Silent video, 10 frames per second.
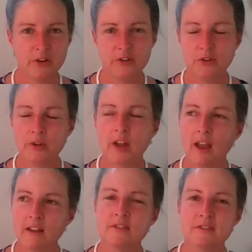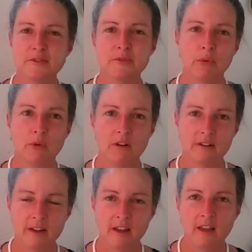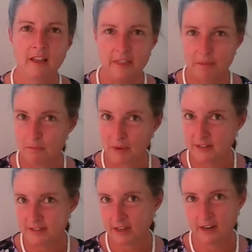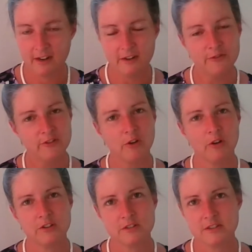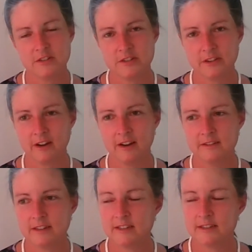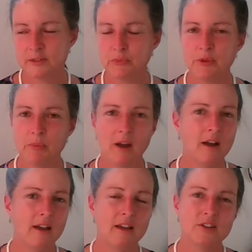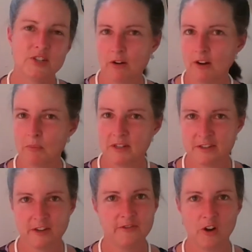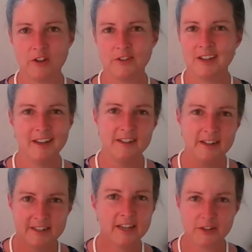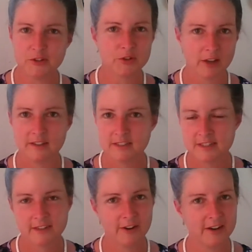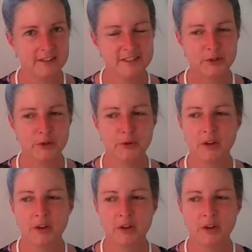you can still support my site and free cross-stitch designs simply by sharing my stuff on to internet, right? So